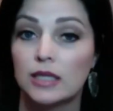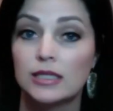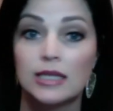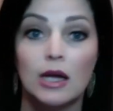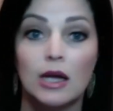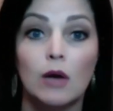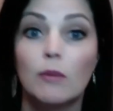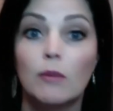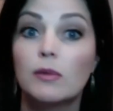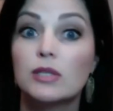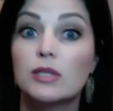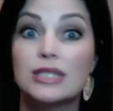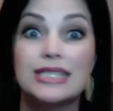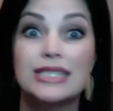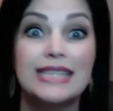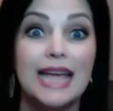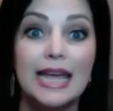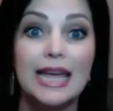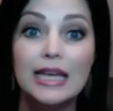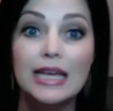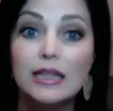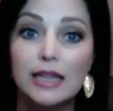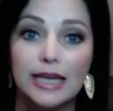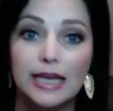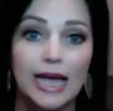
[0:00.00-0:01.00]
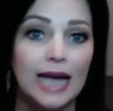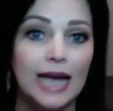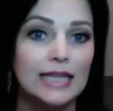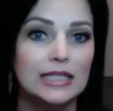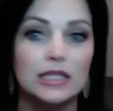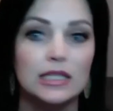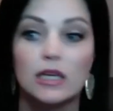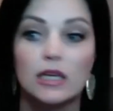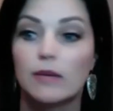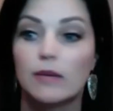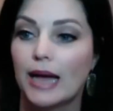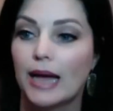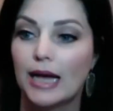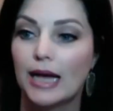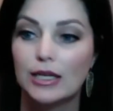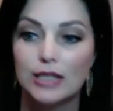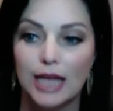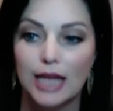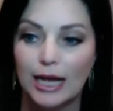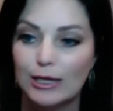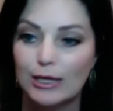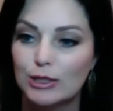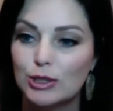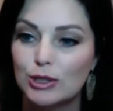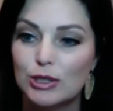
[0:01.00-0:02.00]
almost daily, asking them,
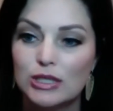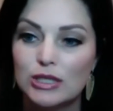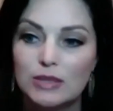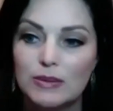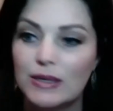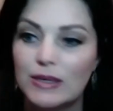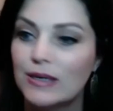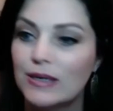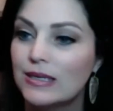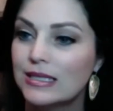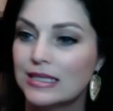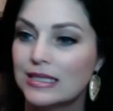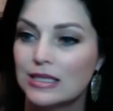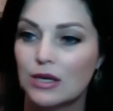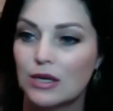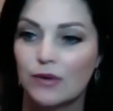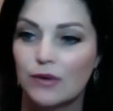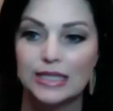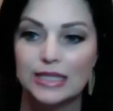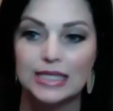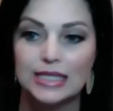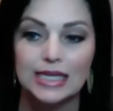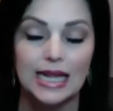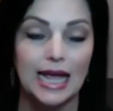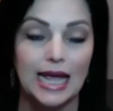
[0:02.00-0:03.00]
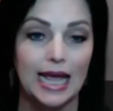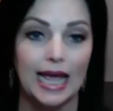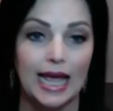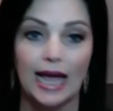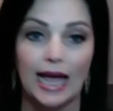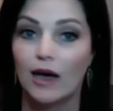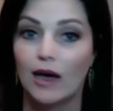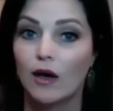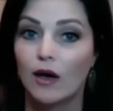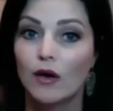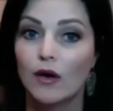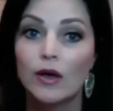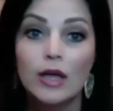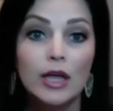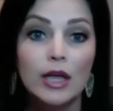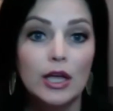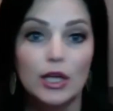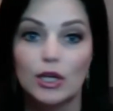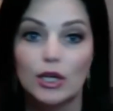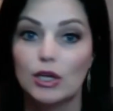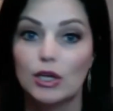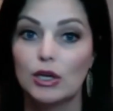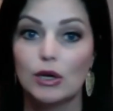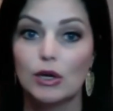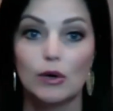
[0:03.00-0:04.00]
how's your experience going today? How's
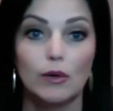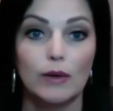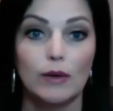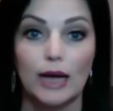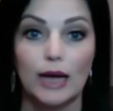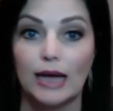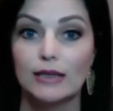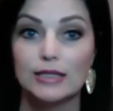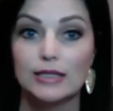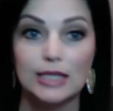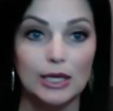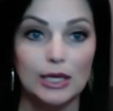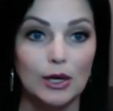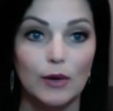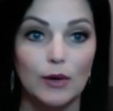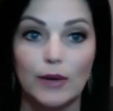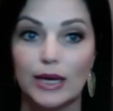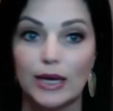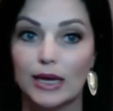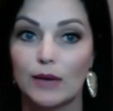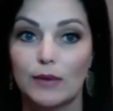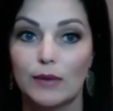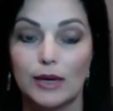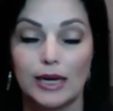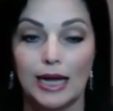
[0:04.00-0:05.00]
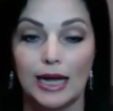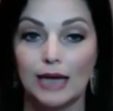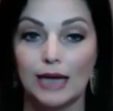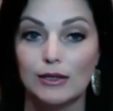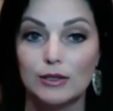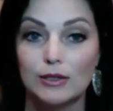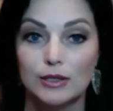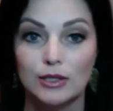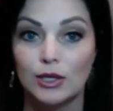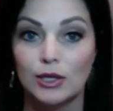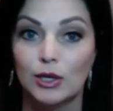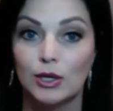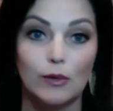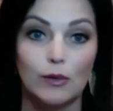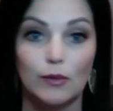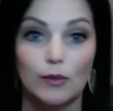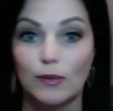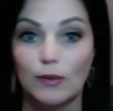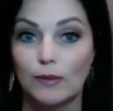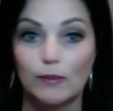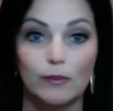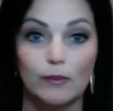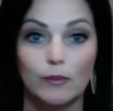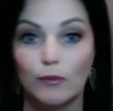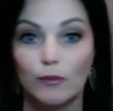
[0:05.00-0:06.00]
it going?
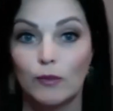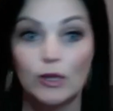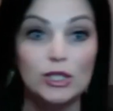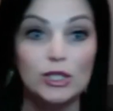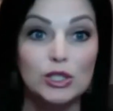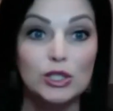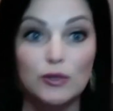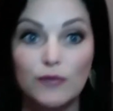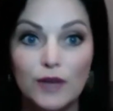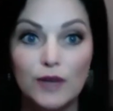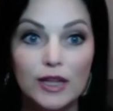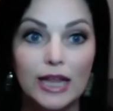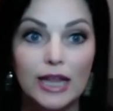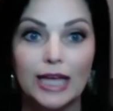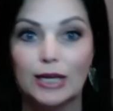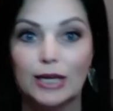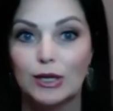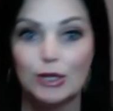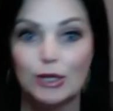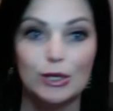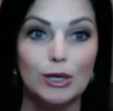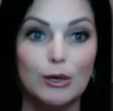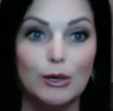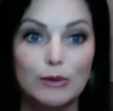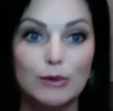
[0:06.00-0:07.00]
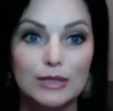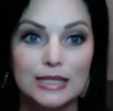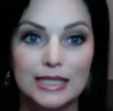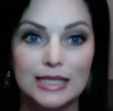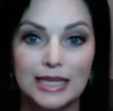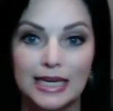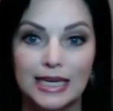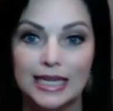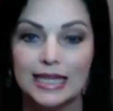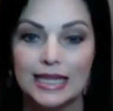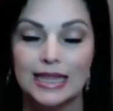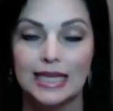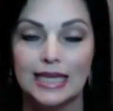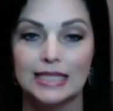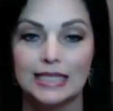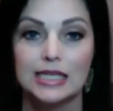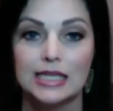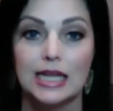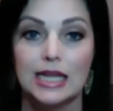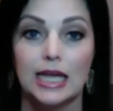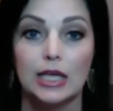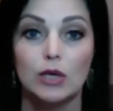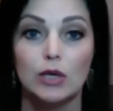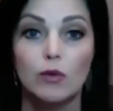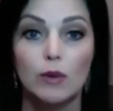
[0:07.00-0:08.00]
What'd you feel like? Are you noticing anything
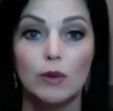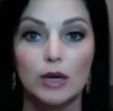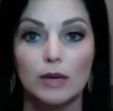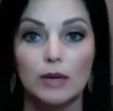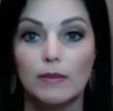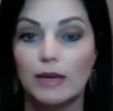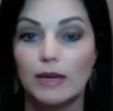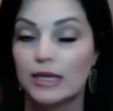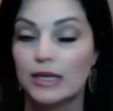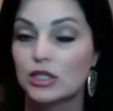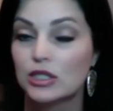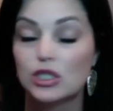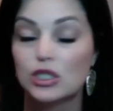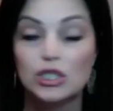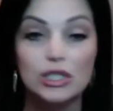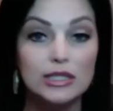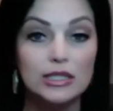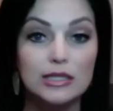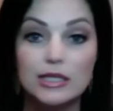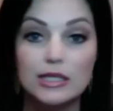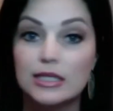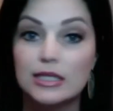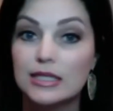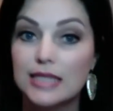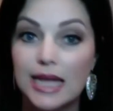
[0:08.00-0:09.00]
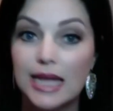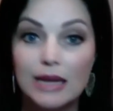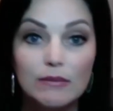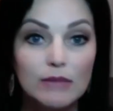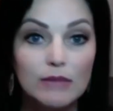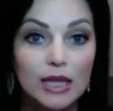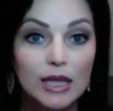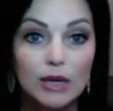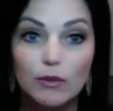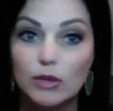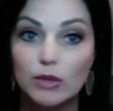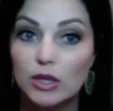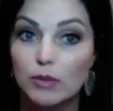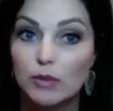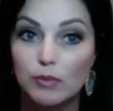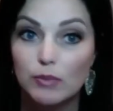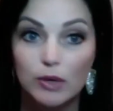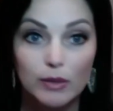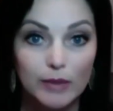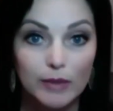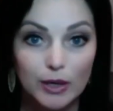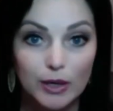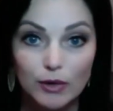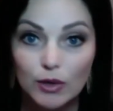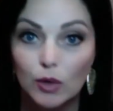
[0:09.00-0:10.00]
today? It's just the same thing with a
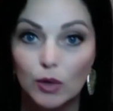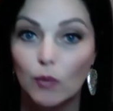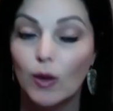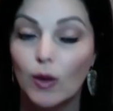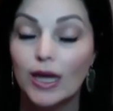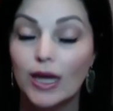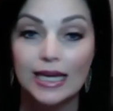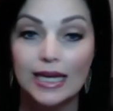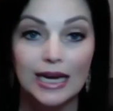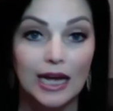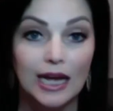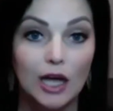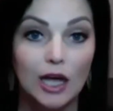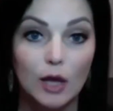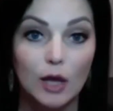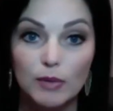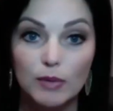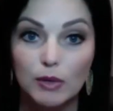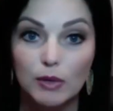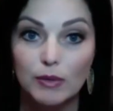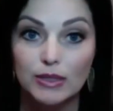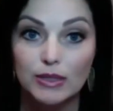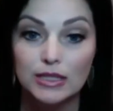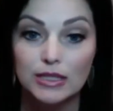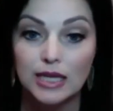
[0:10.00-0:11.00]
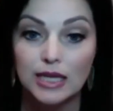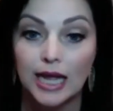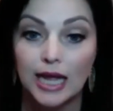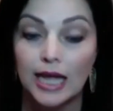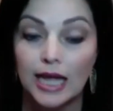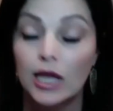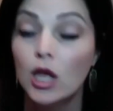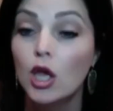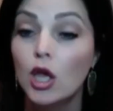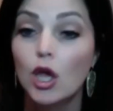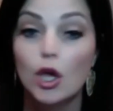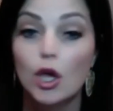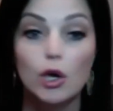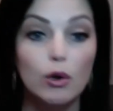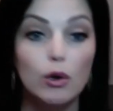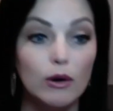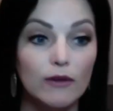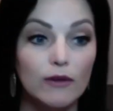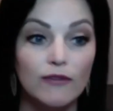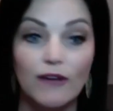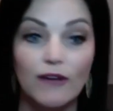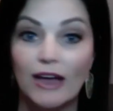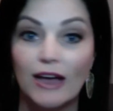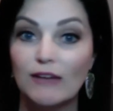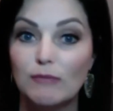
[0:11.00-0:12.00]
promoter. What can I help you with today? Who are
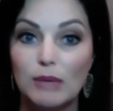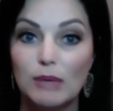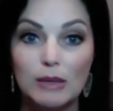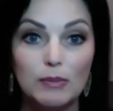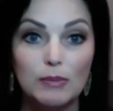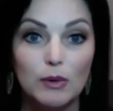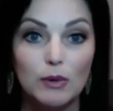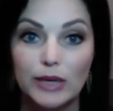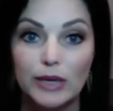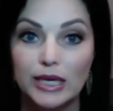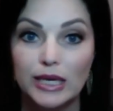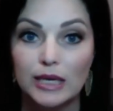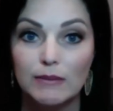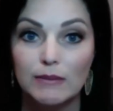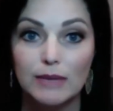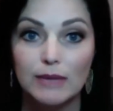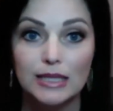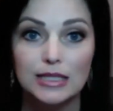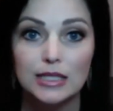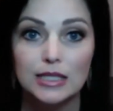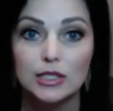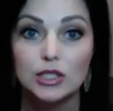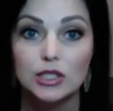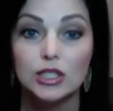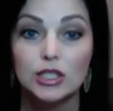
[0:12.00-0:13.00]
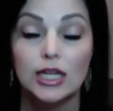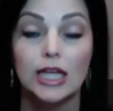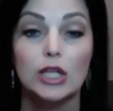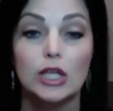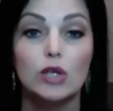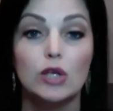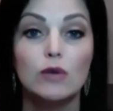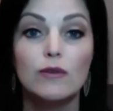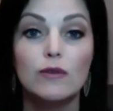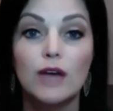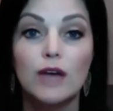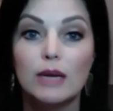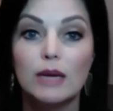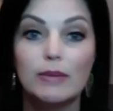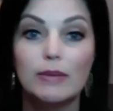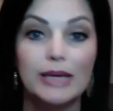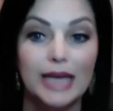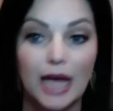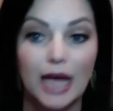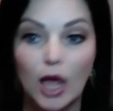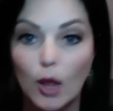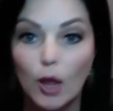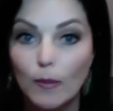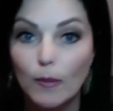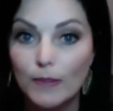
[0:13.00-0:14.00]
5 people we can message today? You've got to be
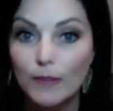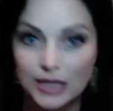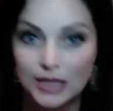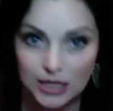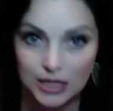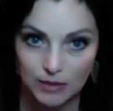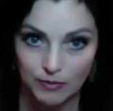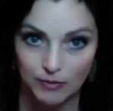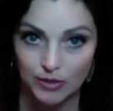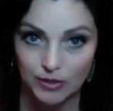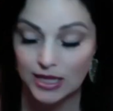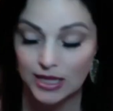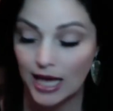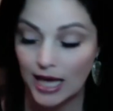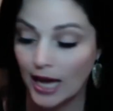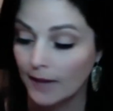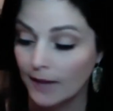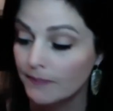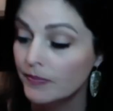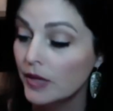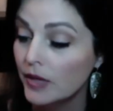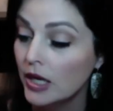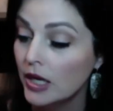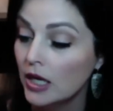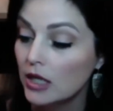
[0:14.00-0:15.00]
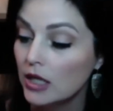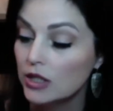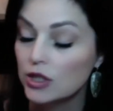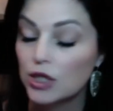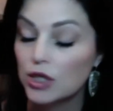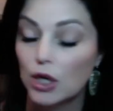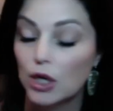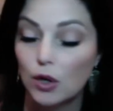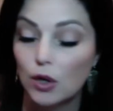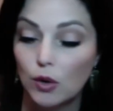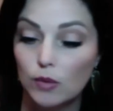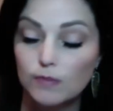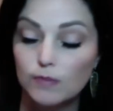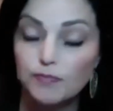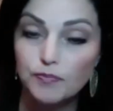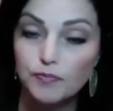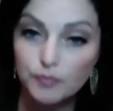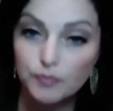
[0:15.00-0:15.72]
helping them with that. So